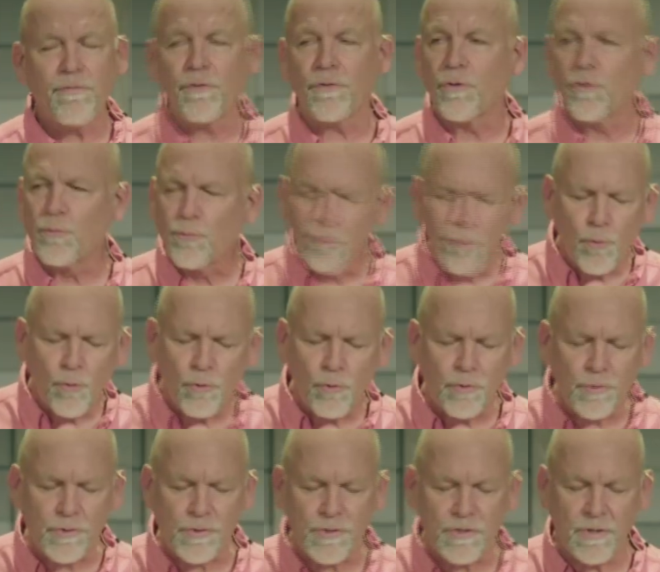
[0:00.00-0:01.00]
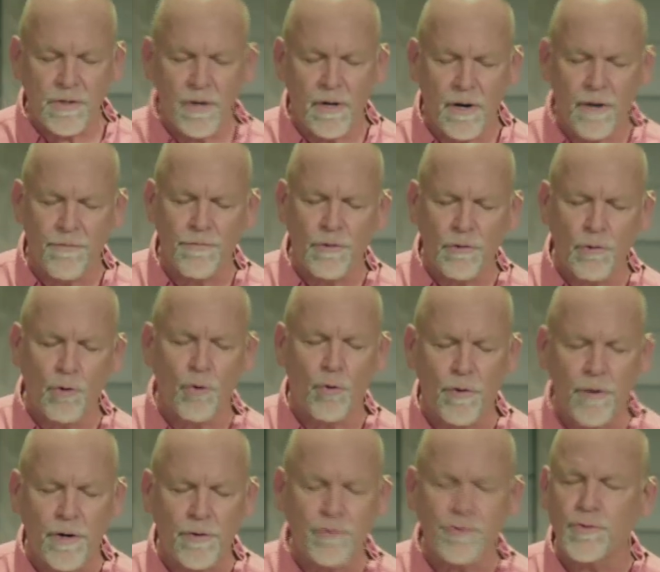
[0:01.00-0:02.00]
The rules of the Lord
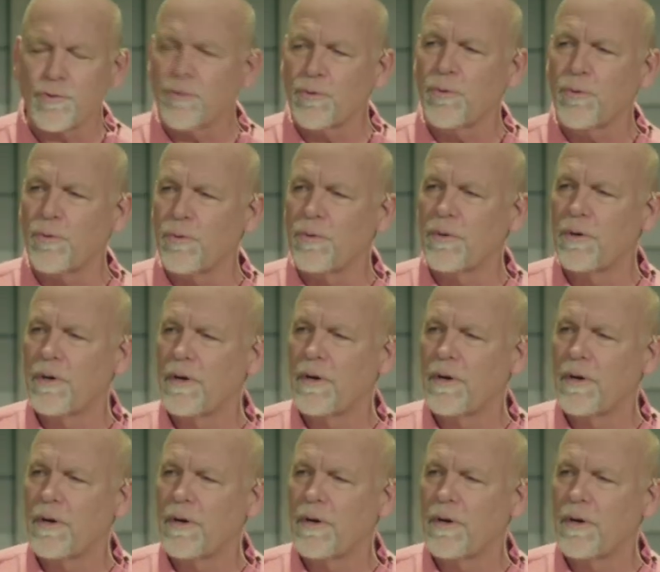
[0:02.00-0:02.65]
are true